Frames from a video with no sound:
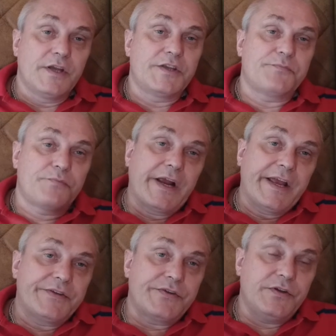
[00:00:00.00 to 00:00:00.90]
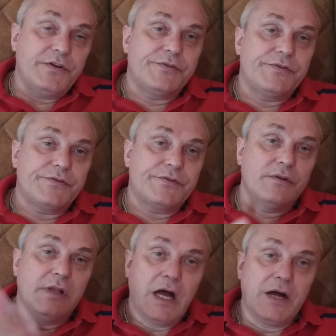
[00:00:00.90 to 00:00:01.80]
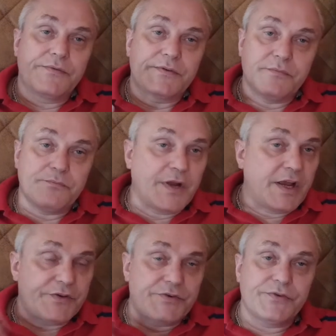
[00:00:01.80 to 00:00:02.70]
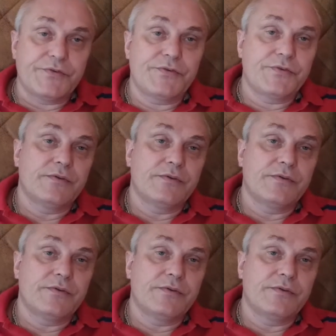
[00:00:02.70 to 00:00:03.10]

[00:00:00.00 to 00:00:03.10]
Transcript: expressed his love, compassion,